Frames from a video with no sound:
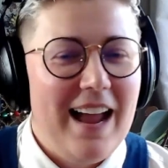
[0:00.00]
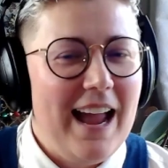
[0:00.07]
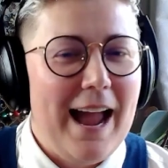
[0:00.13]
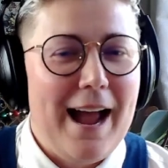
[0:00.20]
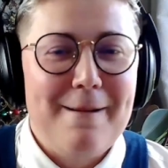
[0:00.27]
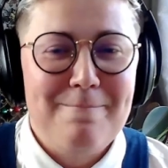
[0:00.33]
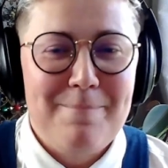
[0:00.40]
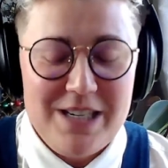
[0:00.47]

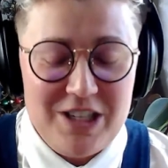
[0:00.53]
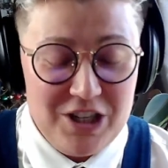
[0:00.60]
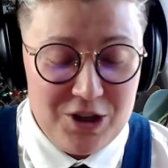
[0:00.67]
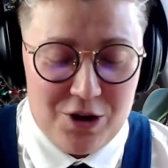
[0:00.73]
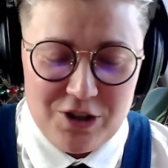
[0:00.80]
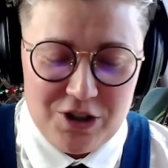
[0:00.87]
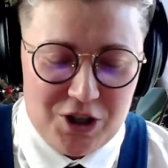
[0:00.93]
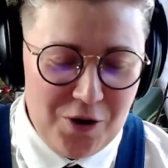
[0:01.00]
But she's
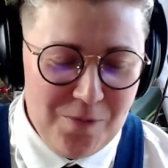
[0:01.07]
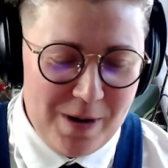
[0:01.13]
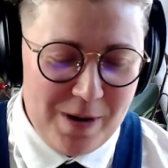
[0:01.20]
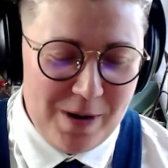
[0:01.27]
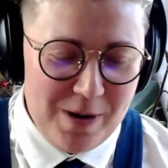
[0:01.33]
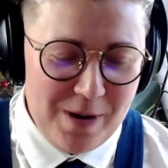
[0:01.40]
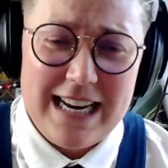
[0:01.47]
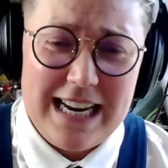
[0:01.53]
got so much,
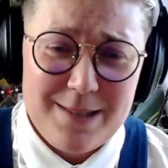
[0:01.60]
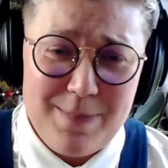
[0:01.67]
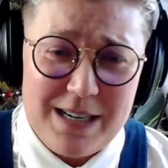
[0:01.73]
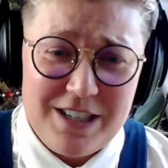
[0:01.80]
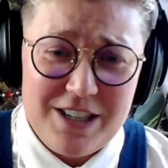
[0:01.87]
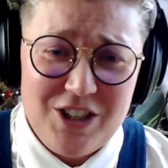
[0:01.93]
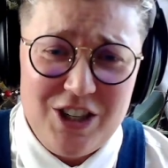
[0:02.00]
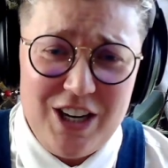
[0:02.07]
like, as
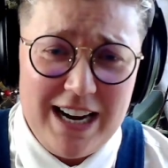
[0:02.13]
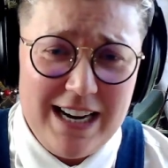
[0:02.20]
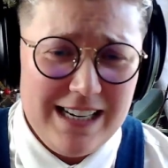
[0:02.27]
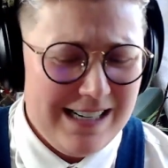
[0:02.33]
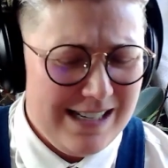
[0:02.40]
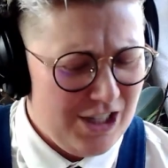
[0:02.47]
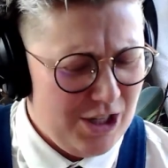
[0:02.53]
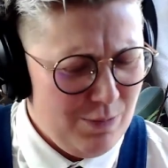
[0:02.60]
much as she
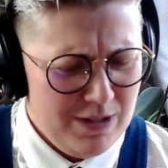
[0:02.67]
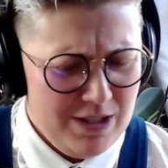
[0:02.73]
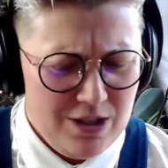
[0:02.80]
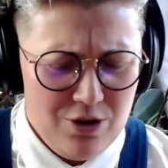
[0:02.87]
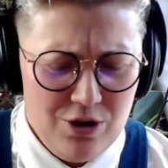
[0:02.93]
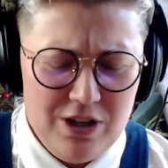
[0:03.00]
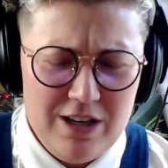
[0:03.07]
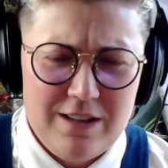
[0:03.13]
hated it, she was
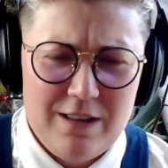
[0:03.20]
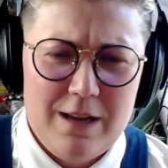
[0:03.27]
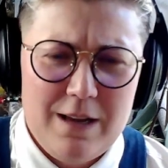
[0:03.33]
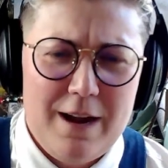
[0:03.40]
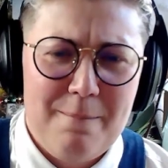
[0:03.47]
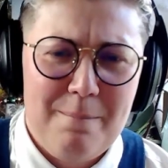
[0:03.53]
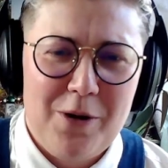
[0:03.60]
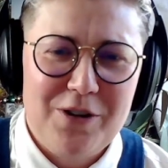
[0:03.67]
so good at
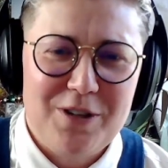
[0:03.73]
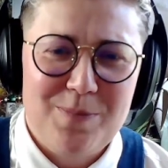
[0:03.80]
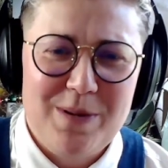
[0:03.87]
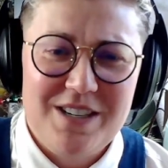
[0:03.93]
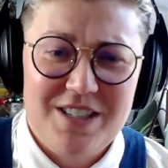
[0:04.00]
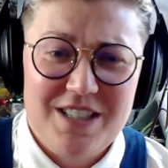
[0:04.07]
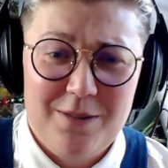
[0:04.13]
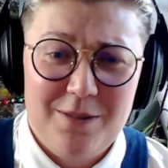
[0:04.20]
the
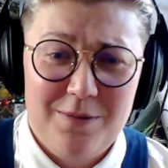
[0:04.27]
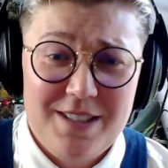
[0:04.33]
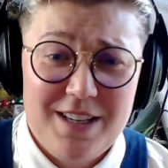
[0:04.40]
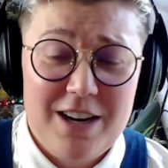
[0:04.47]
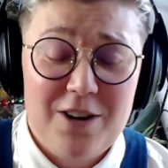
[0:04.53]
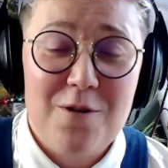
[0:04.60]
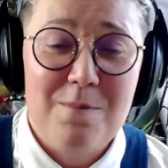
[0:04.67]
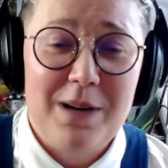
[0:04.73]
post-match stuff
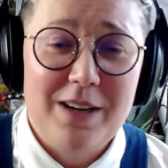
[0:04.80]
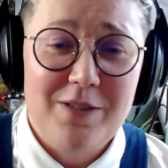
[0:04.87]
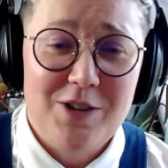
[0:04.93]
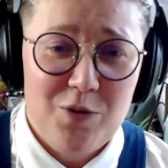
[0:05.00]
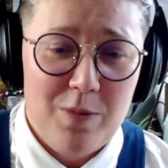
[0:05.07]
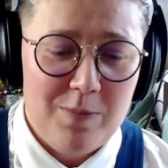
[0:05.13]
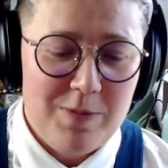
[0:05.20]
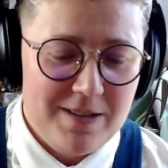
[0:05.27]
yesterday. I couldn't believe
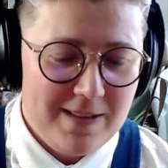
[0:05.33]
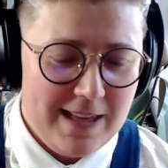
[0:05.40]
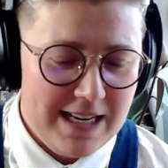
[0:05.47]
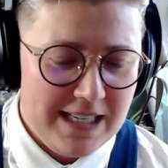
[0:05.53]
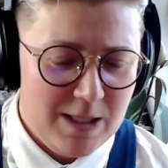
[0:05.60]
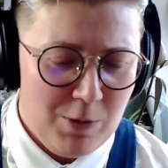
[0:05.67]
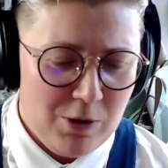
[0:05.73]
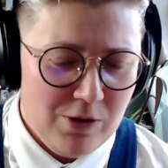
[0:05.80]
she remembered to
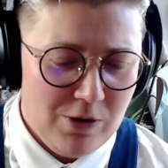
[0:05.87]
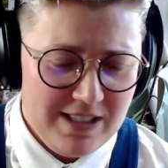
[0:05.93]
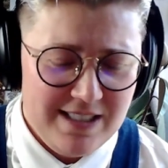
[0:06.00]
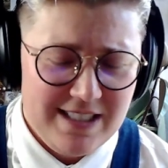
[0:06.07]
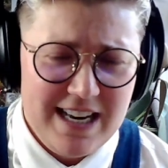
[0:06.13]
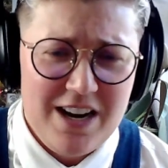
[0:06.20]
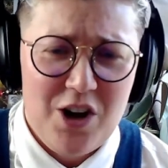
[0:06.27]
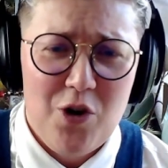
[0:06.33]
thank
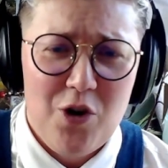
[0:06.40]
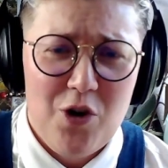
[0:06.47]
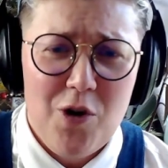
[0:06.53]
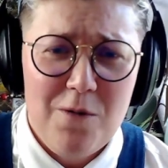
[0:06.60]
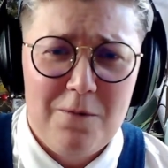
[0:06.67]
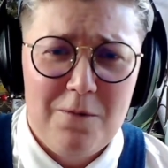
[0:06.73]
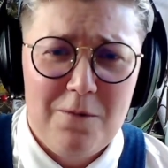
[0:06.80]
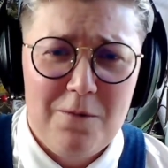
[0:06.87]
sponsors in her
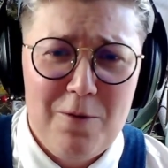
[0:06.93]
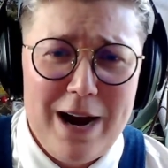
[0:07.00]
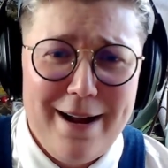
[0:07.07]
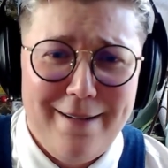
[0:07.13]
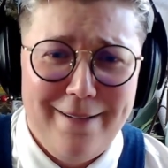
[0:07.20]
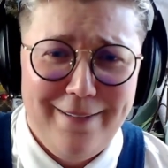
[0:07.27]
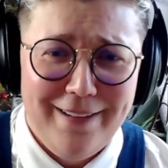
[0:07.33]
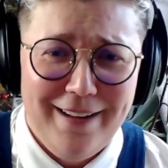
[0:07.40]
own
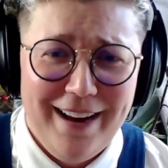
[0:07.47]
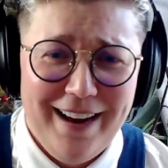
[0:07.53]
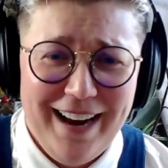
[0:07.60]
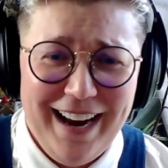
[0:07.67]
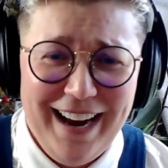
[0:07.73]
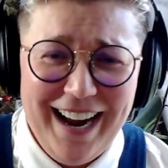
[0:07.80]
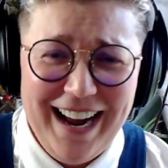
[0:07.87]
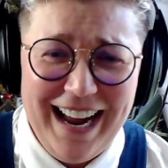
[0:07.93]
farewell.
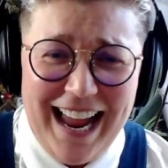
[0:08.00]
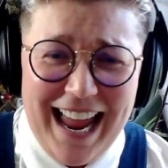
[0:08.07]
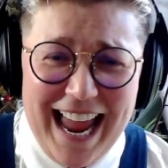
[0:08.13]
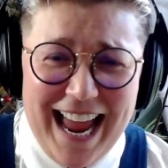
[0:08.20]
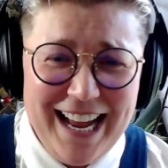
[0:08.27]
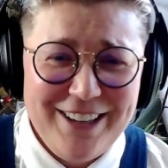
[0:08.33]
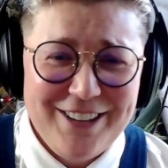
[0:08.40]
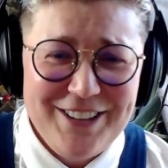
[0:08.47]

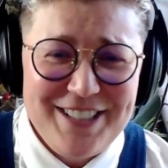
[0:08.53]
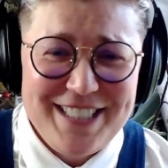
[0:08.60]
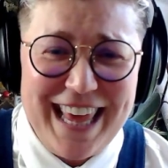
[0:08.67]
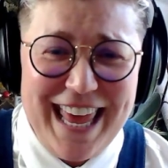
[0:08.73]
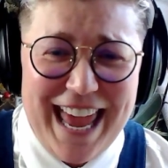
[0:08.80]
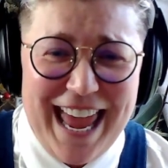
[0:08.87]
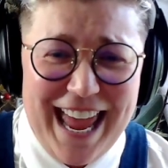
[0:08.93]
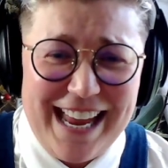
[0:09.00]
How good's
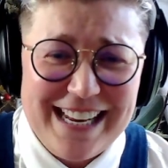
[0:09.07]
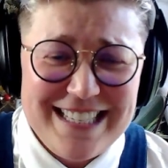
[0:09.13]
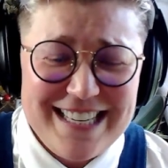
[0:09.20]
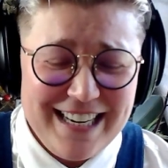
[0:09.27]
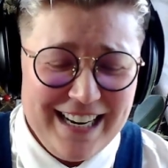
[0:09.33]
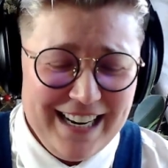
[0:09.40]
that?